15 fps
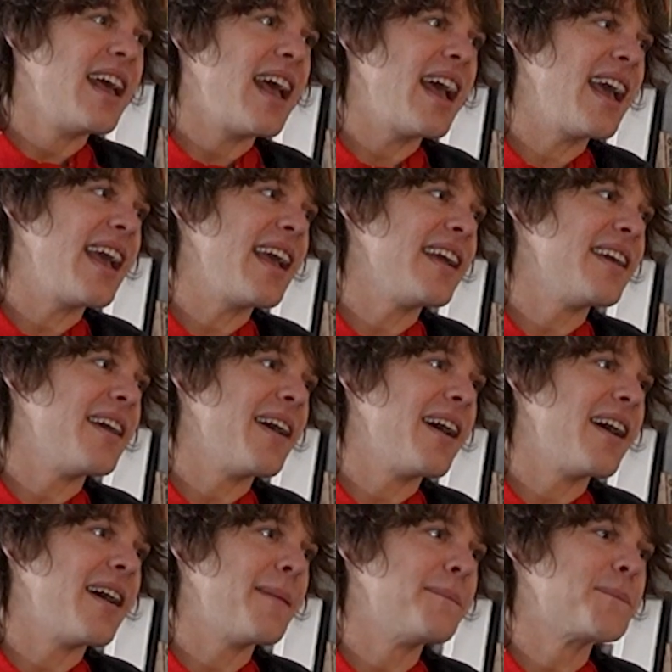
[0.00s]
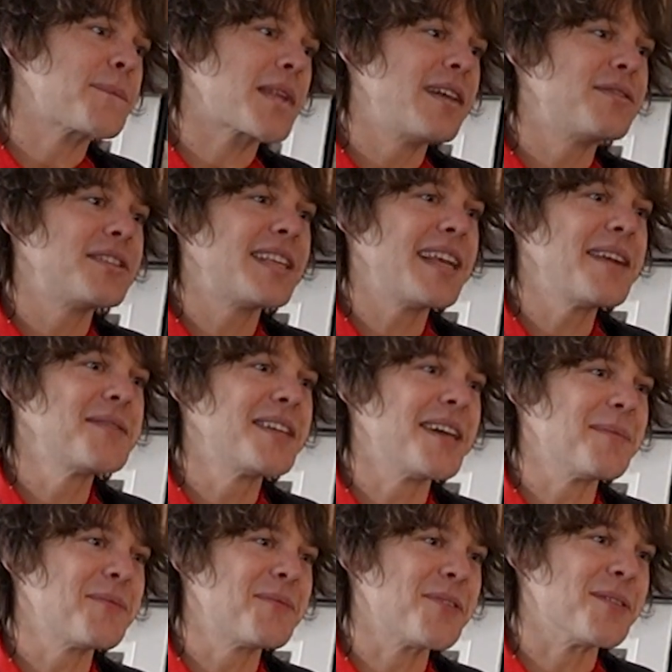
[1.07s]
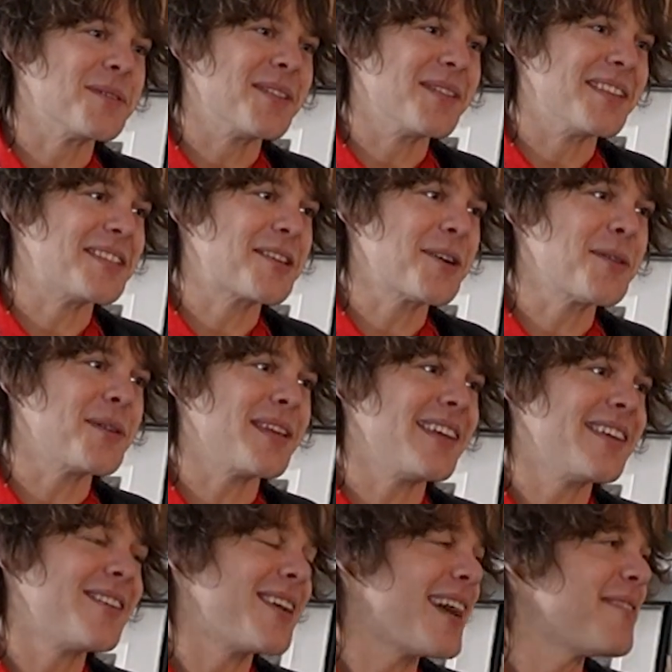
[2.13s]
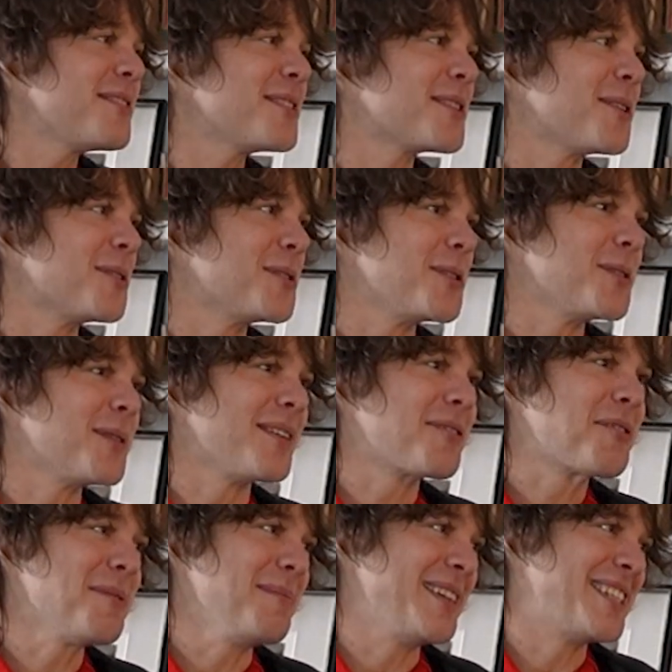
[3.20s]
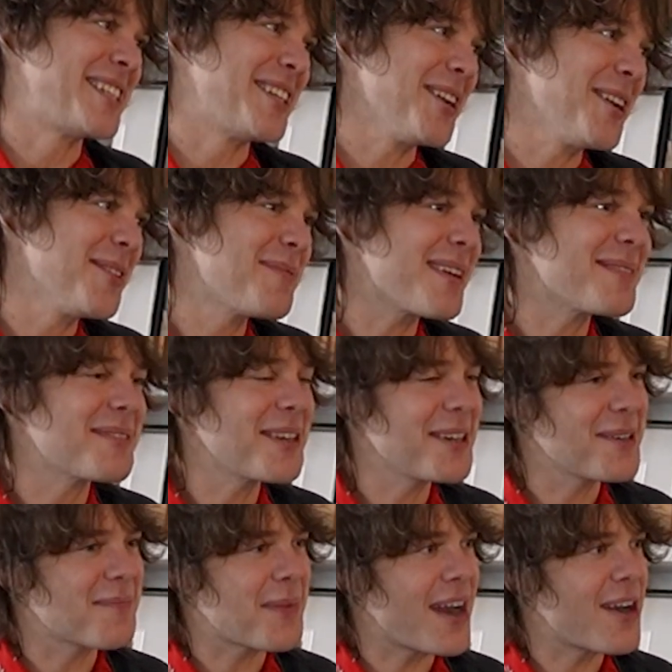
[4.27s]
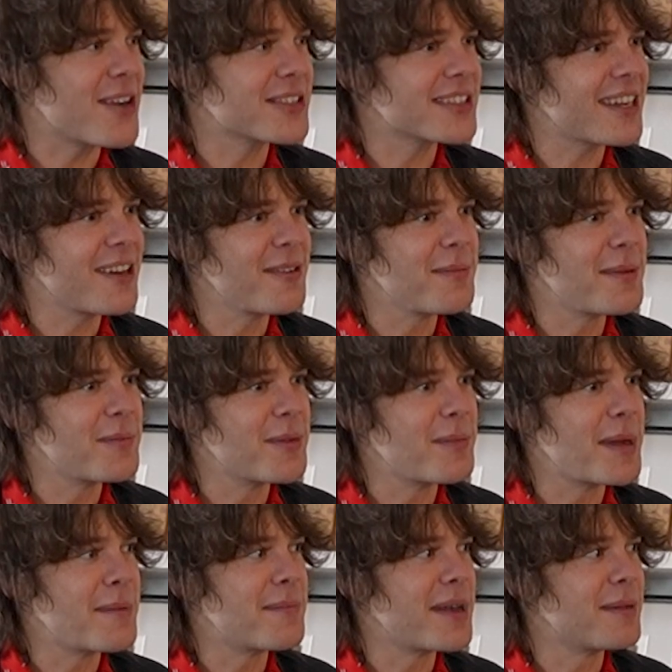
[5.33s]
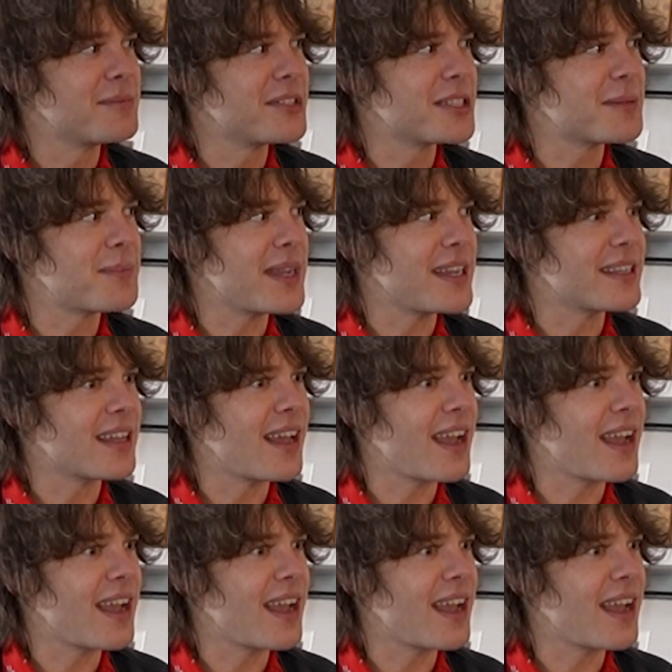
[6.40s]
hey, I've saved up for this whole year. I haven't told you. I've quit my job. I'm going to Paris. I remember my mum just being